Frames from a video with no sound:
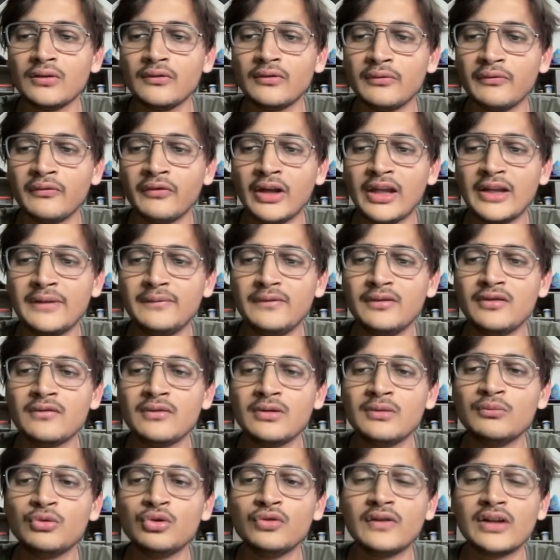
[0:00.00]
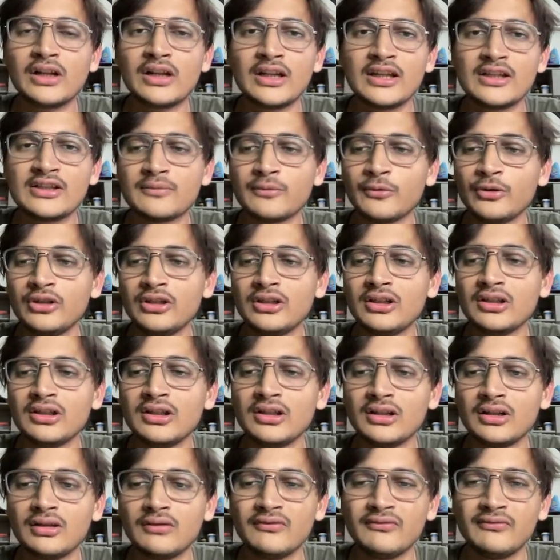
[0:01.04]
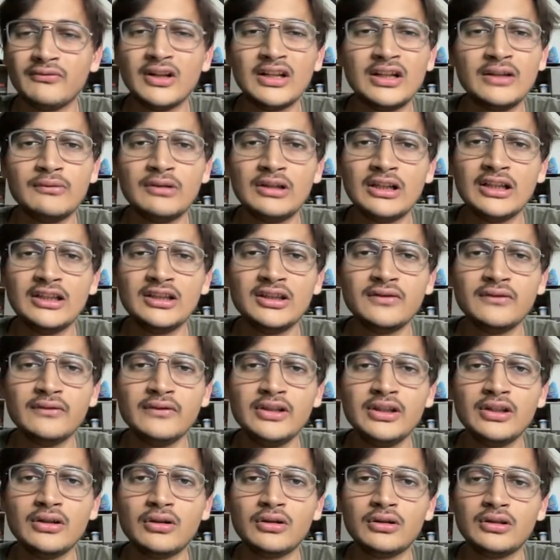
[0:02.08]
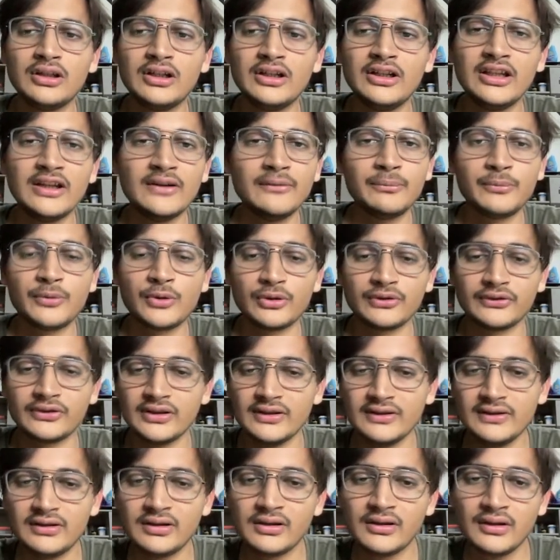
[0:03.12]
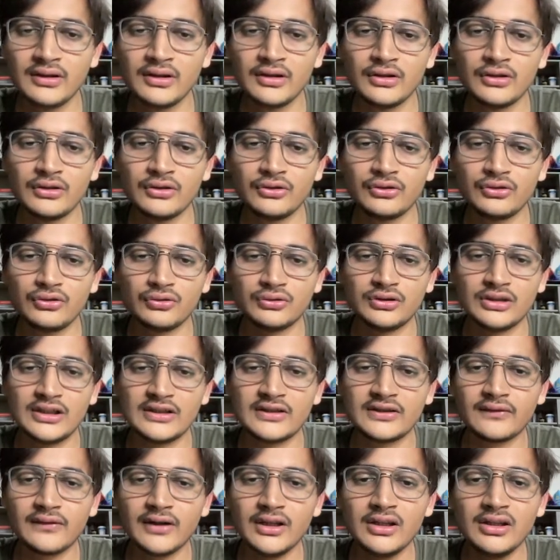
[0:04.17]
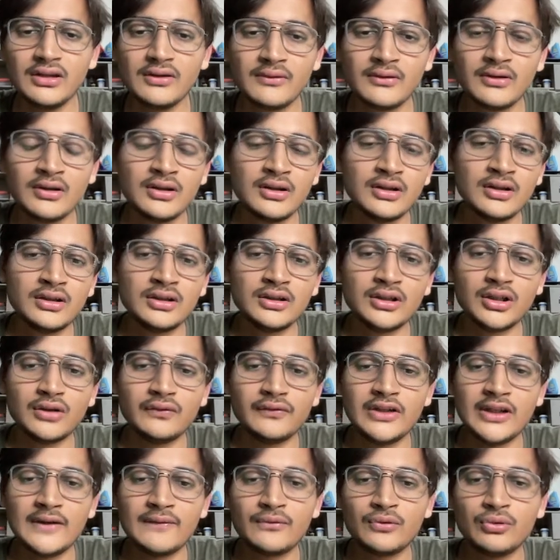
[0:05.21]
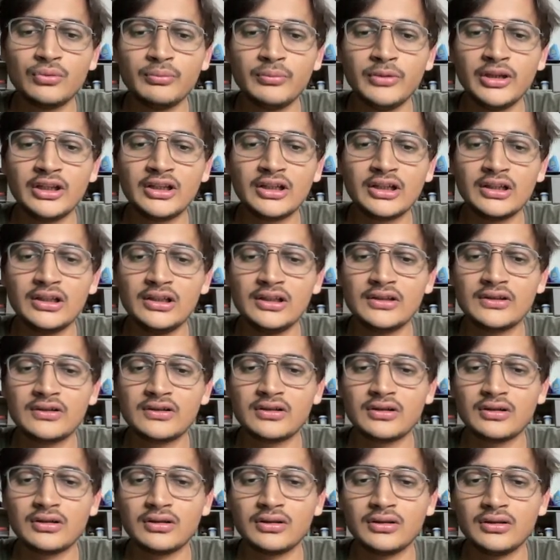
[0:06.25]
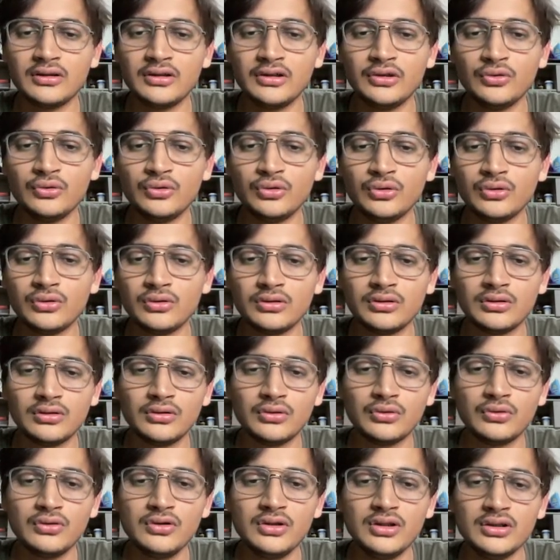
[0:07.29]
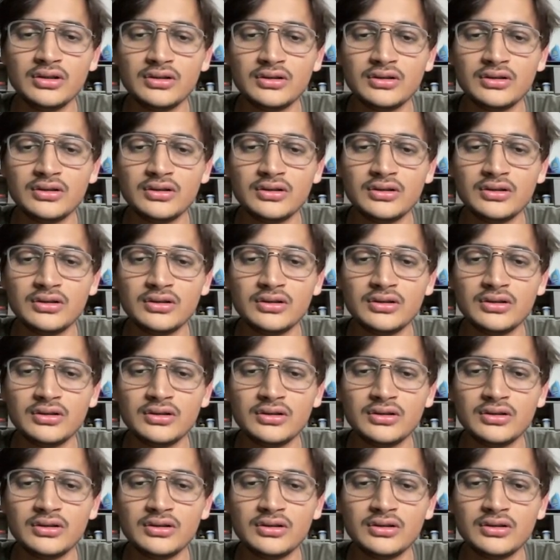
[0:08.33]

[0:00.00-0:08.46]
when we will move our next pointer, the one length we already have processed. So that's why now we have to make a list, a new node,